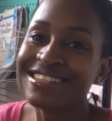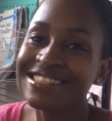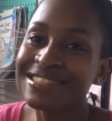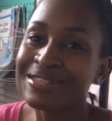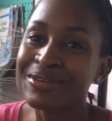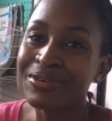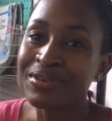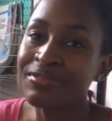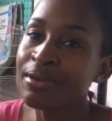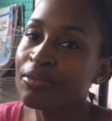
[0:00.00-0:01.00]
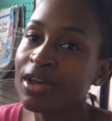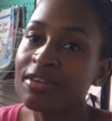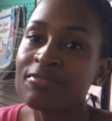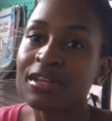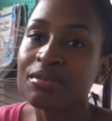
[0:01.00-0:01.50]
So if I'm not
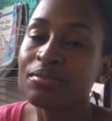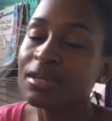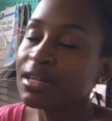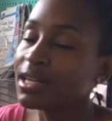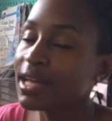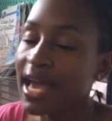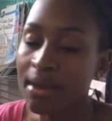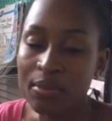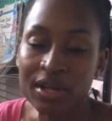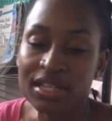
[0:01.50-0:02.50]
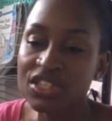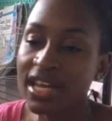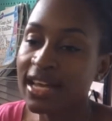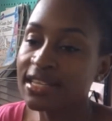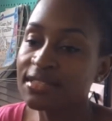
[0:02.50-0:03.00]
available, I
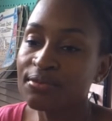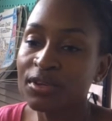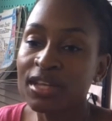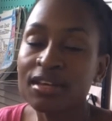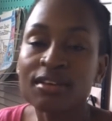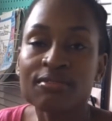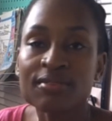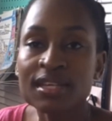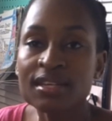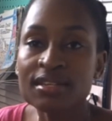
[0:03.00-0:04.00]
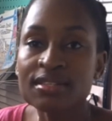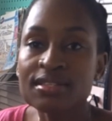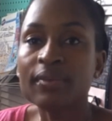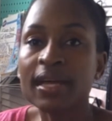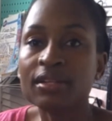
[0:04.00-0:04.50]
apologize for the inconvenience.
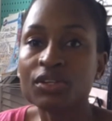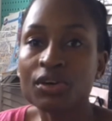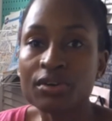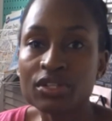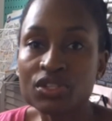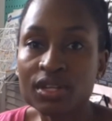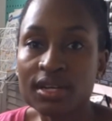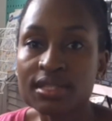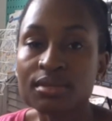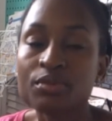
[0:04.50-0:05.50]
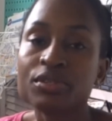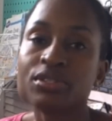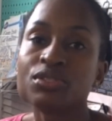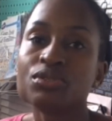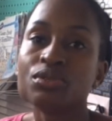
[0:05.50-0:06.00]
Encourage the customers
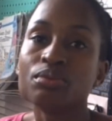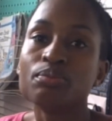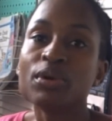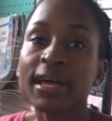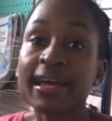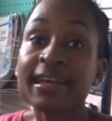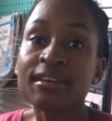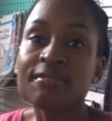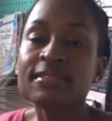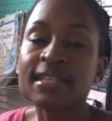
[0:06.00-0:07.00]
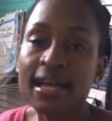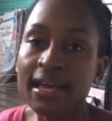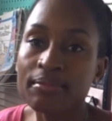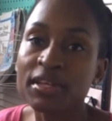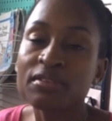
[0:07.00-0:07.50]
to book ahead of
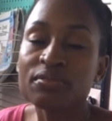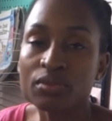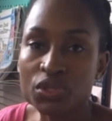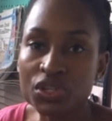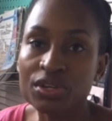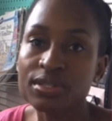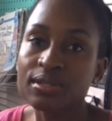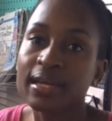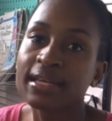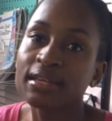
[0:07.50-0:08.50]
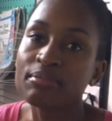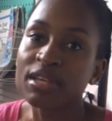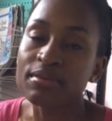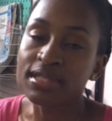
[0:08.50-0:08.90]
time in the future so I can be able to